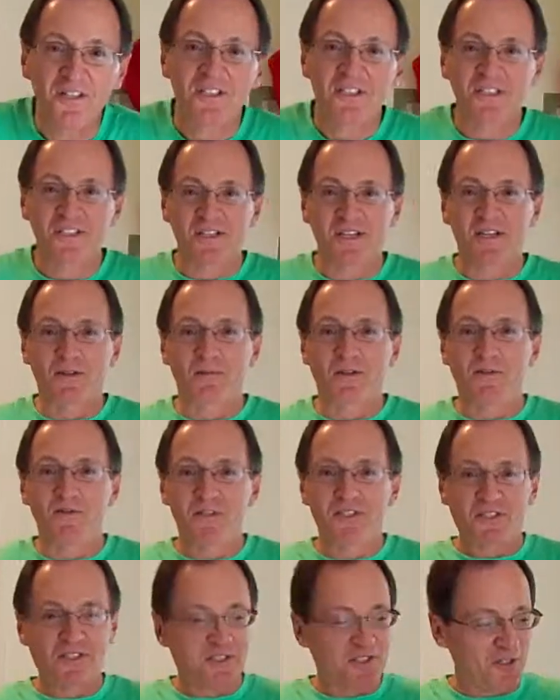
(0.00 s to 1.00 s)
this is going to be
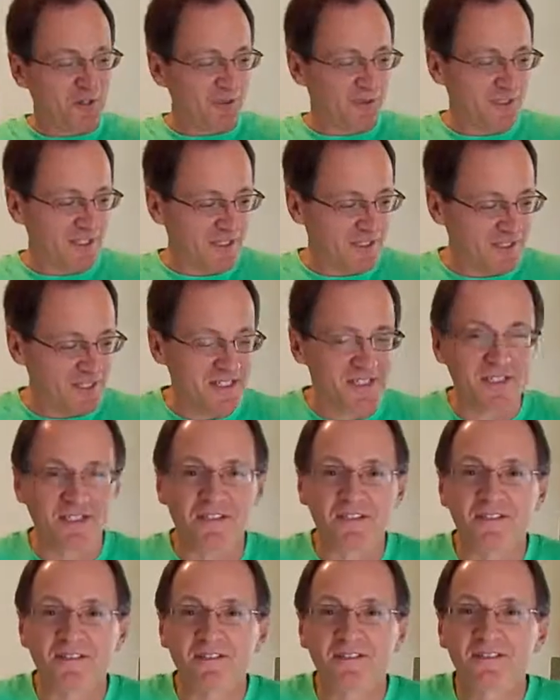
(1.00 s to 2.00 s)
Mr. Tony's
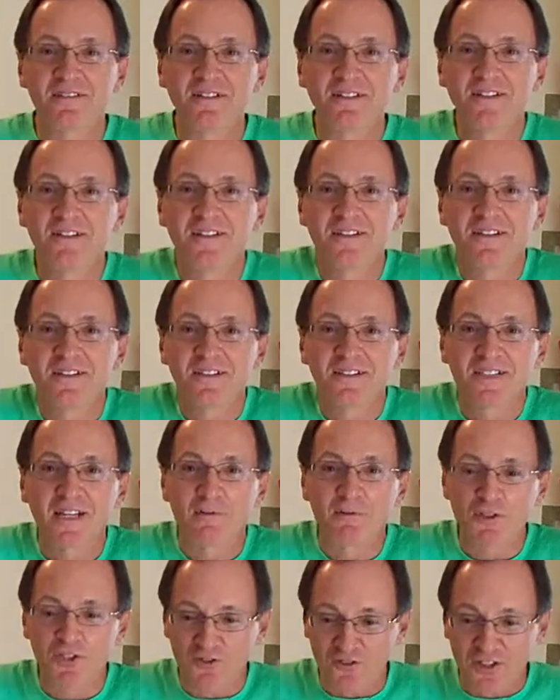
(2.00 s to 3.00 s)

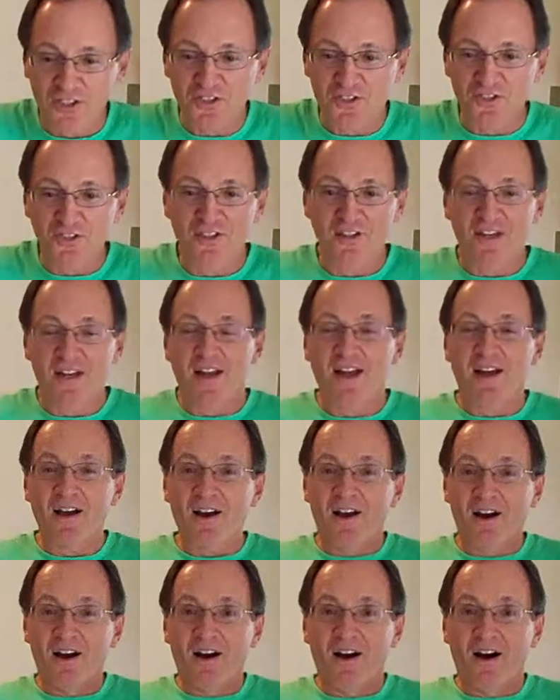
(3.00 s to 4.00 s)
demonstration on
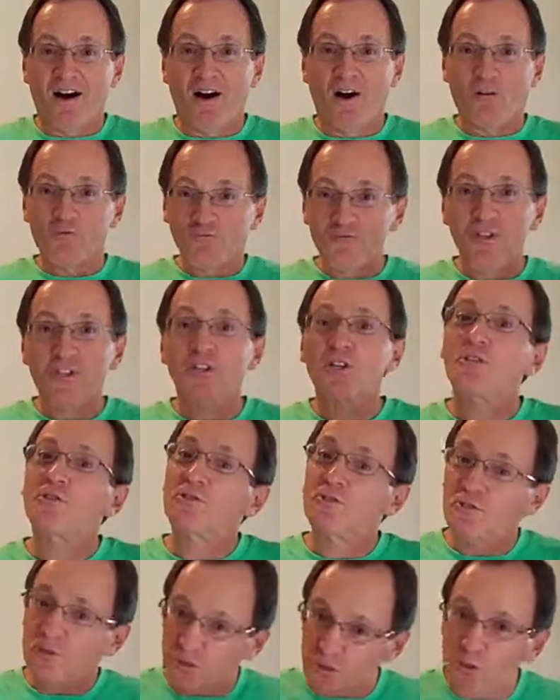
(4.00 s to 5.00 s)
a really
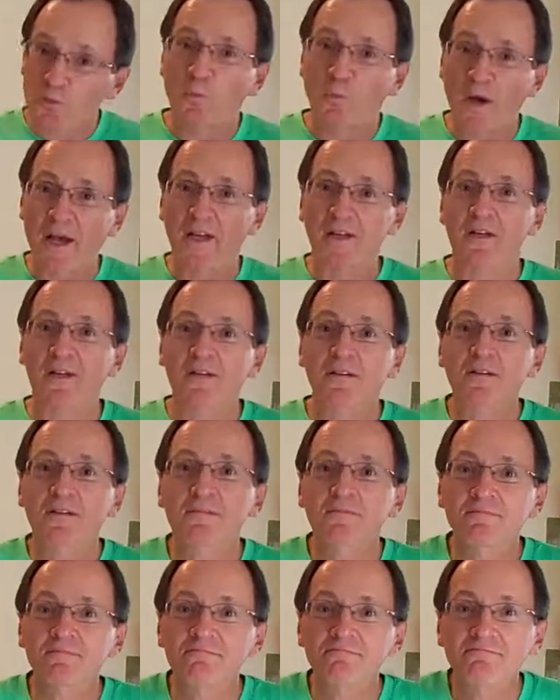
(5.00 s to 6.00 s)
good way to
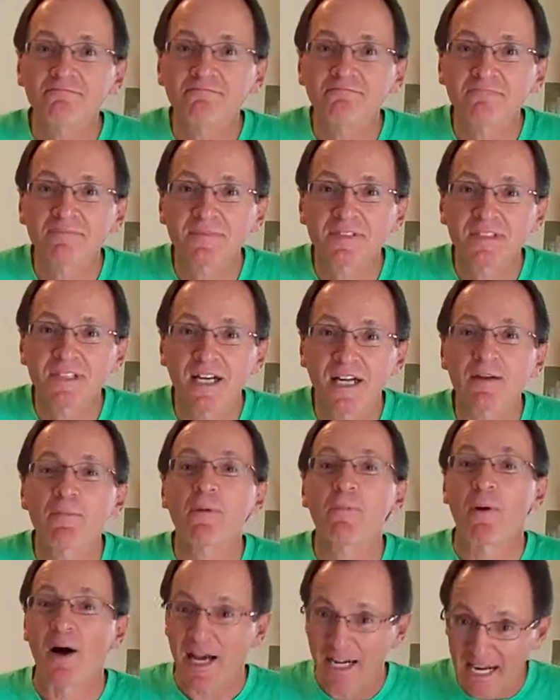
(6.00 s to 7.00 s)
cut
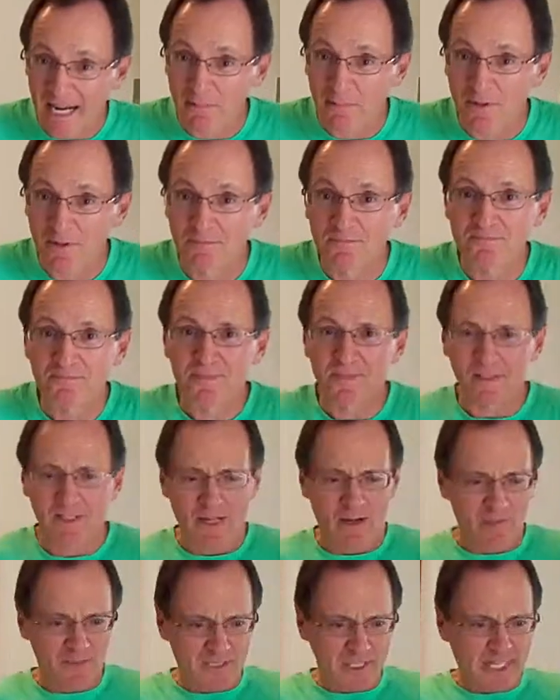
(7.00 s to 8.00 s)
up a pineapple.
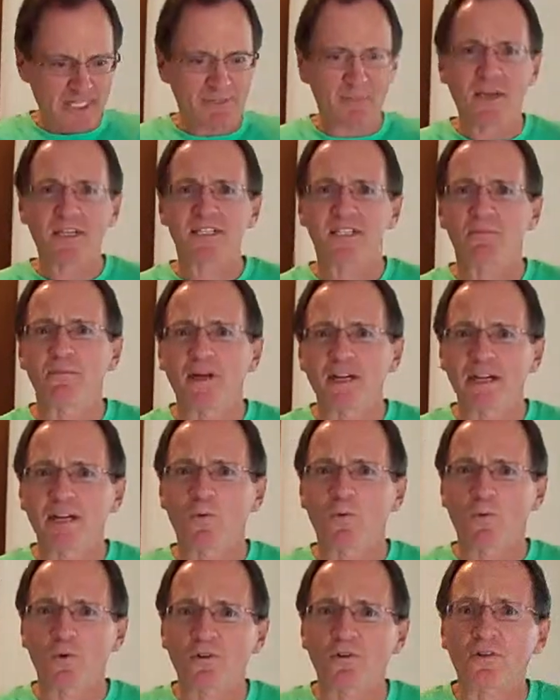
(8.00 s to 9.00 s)
I was asked by somebody
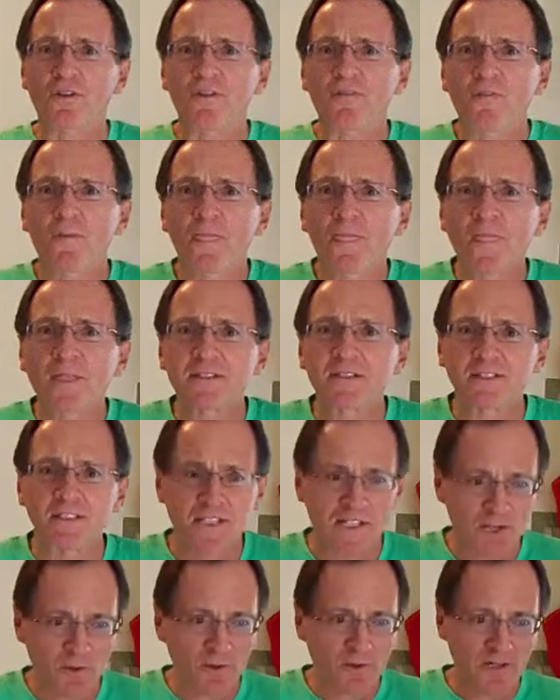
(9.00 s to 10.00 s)
at work, since
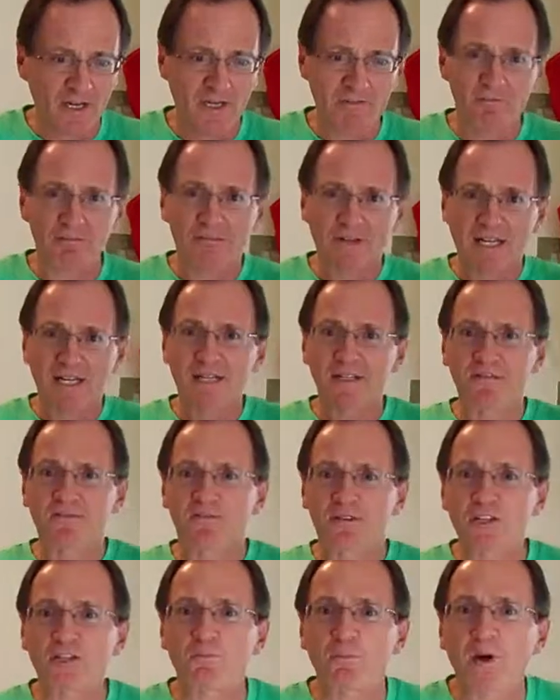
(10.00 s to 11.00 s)
they know that I bring in
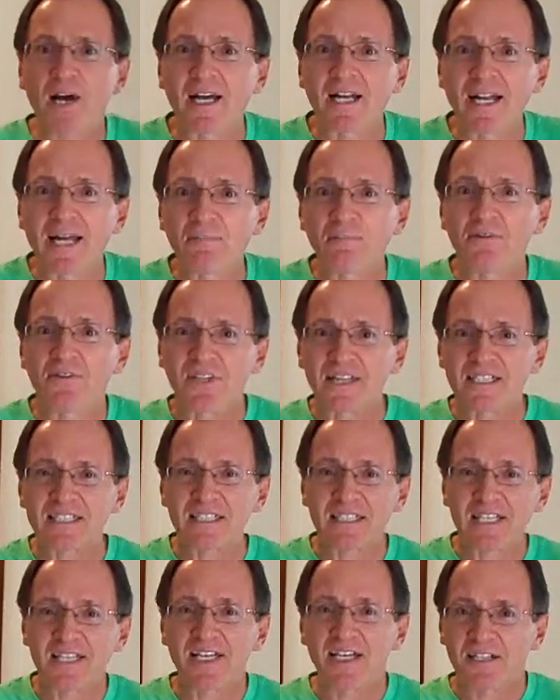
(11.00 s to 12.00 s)
fresh pineapple
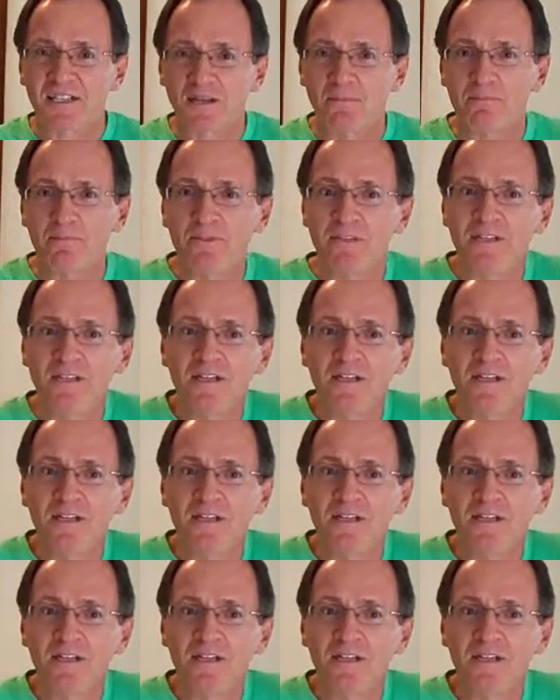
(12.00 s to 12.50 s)
nicely cut up,